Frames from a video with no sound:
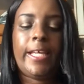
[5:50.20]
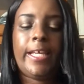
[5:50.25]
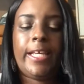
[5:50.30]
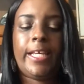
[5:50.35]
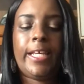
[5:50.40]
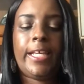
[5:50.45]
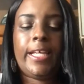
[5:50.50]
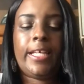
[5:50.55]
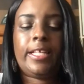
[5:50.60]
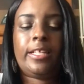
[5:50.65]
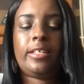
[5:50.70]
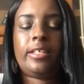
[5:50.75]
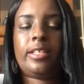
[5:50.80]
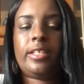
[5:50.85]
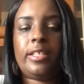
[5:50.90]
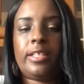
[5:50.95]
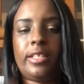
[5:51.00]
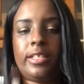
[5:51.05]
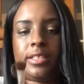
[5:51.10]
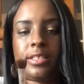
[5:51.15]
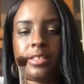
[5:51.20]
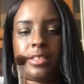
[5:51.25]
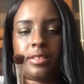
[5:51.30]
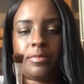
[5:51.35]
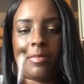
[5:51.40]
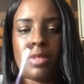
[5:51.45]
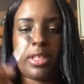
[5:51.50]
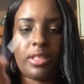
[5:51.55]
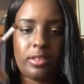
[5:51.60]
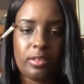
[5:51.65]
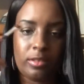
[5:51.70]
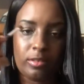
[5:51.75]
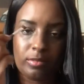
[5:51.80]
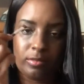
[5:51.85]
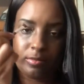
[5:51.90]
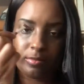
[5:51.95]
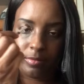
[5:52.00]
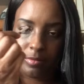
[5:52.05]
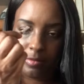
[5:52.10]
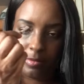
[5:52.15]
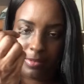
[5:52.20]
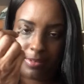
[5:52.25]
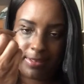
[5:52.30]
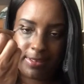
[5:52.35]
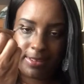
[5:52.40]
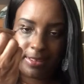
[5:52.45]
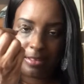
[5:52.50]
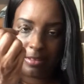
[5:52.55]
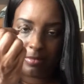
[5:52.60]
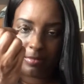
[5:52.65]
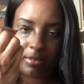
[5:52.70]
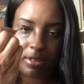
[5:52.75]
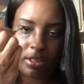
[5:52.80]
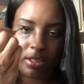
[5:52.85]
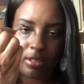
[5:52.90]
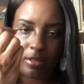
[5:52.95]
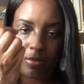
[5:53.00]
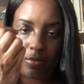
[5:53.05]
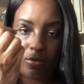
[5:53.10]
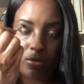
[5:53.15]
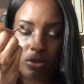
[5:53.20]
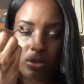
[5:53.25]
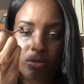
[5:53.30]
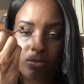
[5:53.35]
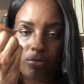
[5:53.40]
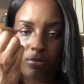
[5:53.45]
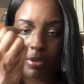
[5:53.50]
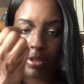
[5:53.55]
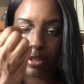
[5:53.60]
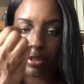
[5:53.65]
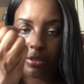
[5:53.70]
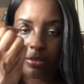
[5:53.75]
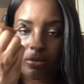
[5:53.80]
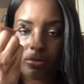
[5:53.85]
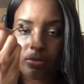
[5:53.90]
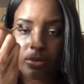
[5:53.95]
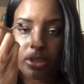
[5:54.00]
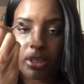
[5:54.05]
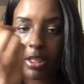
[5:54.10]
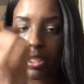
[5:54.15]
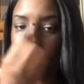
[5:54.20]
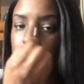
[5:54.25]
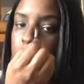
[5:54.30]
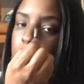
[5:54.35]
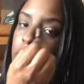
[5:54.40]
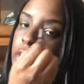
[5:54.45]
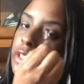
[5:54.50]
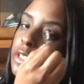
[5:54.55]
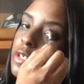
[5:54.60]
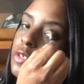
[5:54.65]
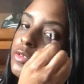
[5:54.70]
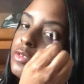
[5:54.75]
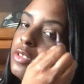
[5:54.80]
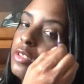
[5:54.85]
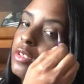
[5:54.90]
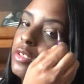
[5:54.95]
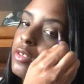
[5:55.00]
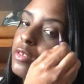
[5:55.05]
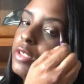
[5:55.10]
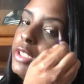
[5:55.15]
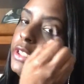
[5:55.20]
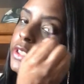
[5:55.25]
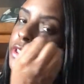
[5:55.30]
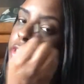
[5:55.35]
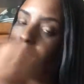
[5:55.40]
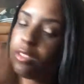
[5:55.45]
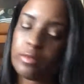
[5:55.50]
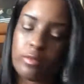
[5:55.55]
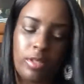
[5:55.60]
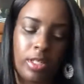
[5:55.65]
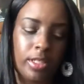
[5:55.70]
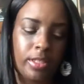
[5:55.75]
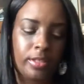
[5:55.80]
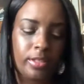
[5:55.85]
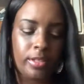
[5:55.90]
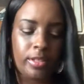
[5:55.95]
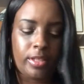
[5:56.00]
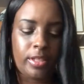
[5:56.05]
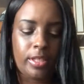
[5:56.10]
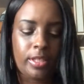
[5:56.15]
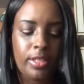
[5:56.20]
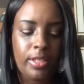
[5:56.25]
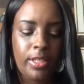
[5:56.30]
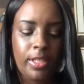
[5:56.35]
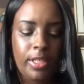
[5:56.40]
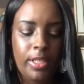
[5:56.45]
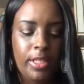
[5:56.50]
And this is my little, you know what I'm saying, corner brush, you know what I'm saying, to get those little creases right there.